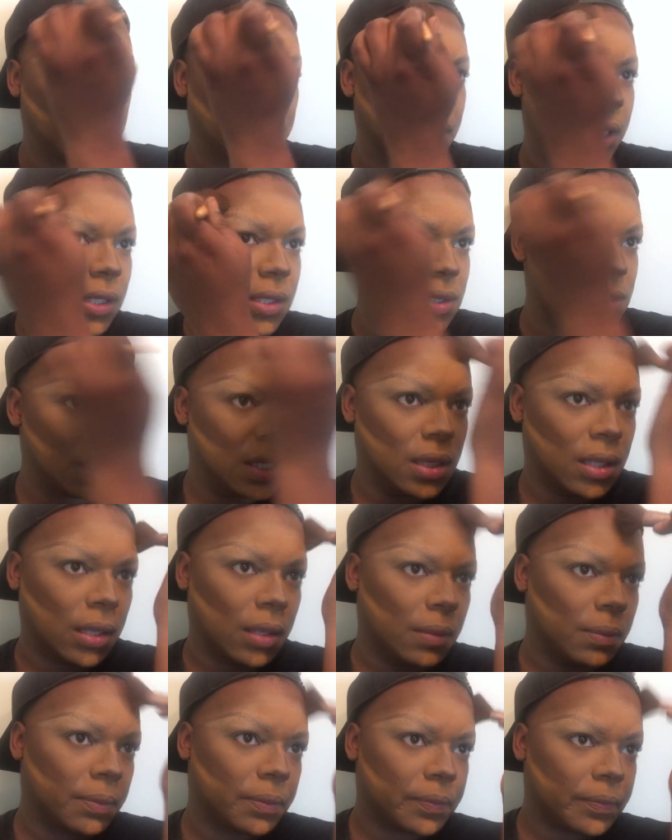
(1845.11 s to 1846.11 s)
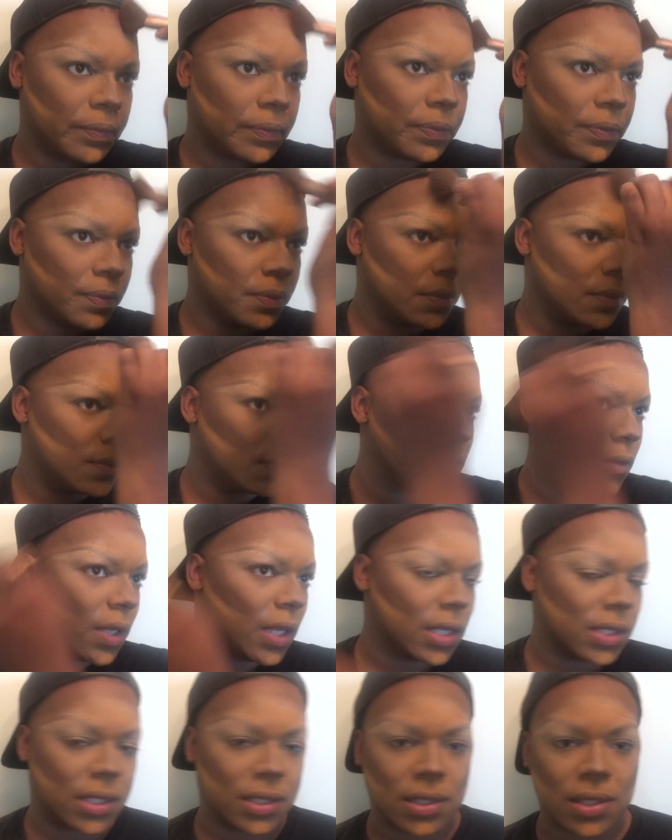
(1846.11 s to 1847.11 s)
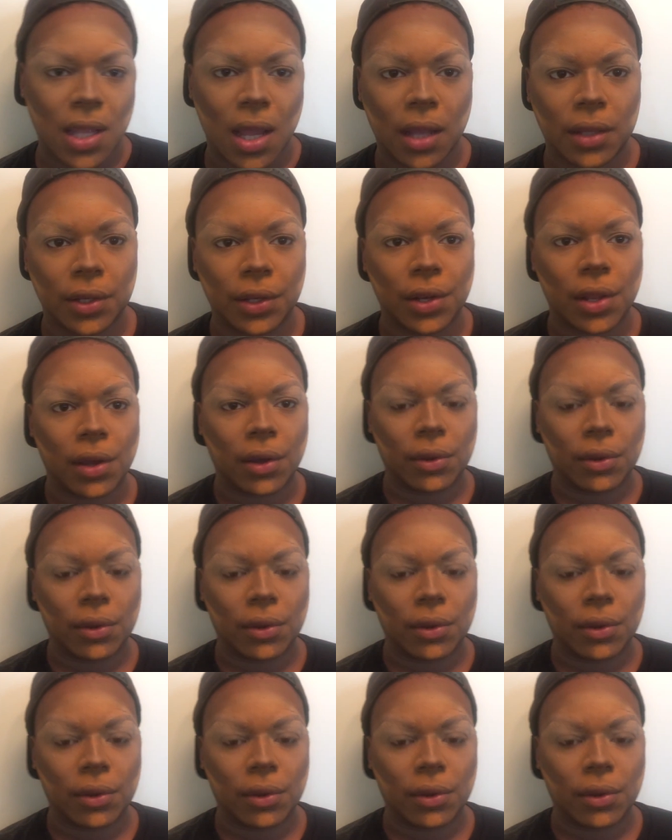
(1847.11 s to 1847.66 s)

blend in because it's not,